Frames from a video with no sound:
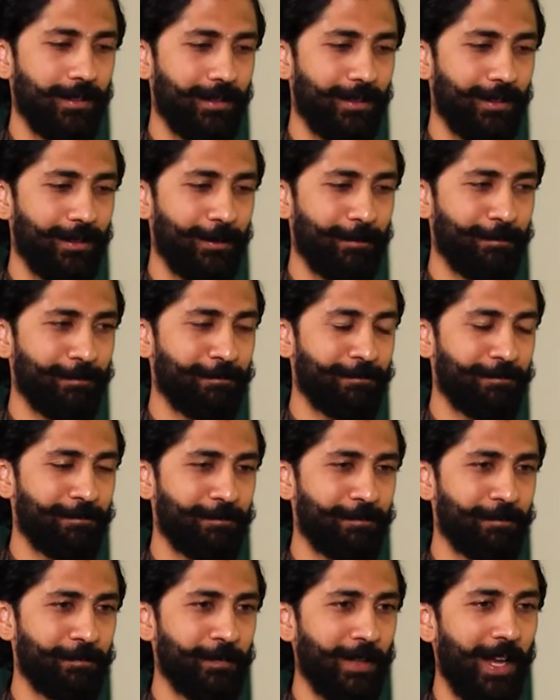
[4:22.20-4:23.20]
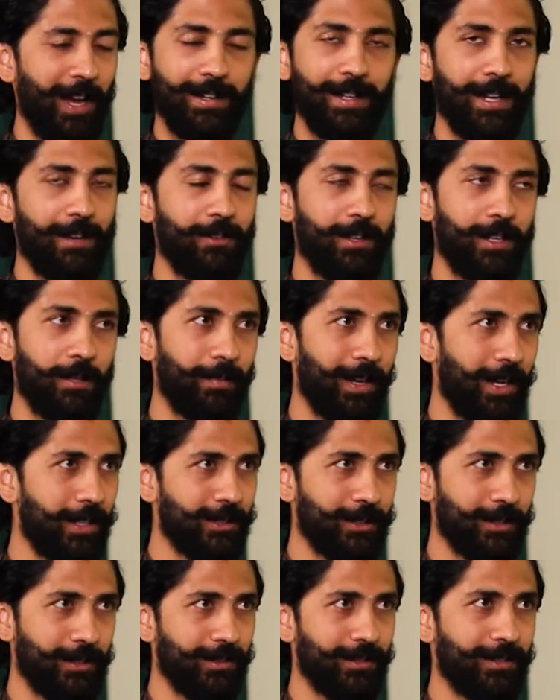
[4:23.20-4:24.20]
I never
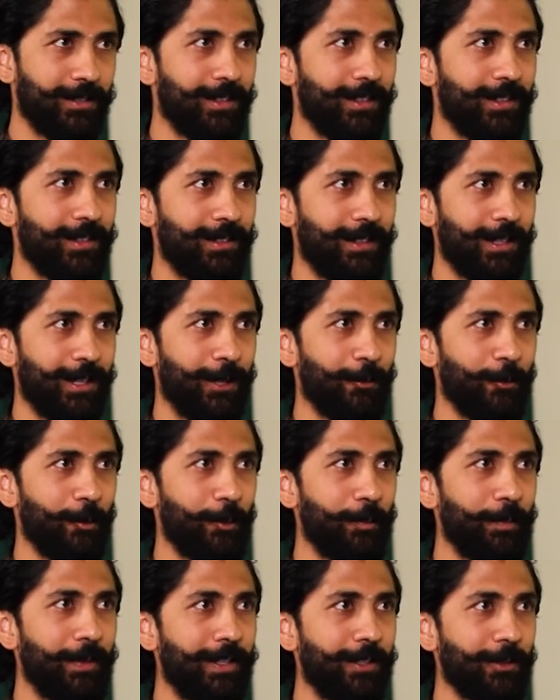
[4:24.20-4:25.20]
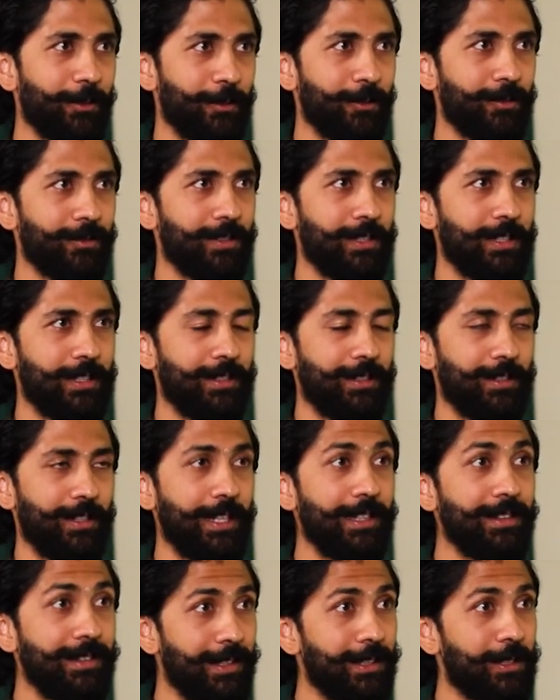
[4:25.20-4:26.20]
imagined that I would be, you know,
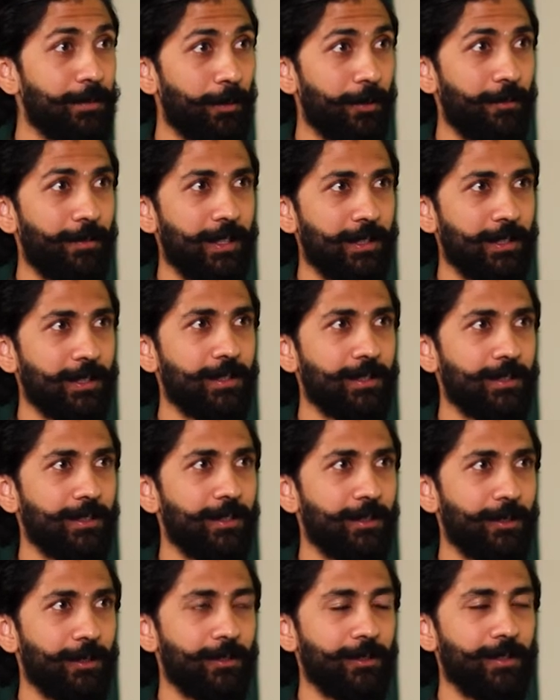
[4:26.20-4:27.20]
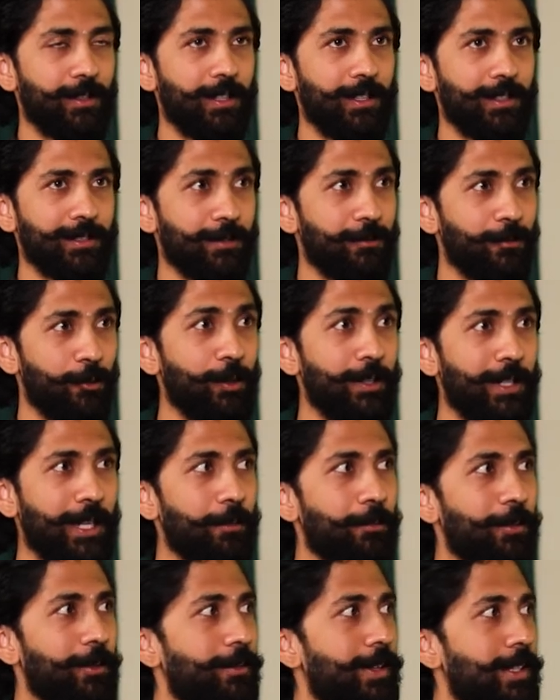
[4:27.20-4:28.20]
in this profession, you know, as a
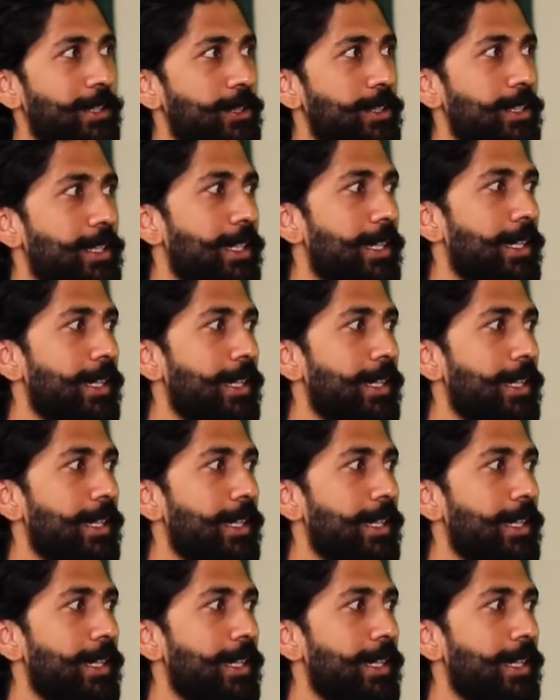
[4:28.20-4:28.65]
full-time profession.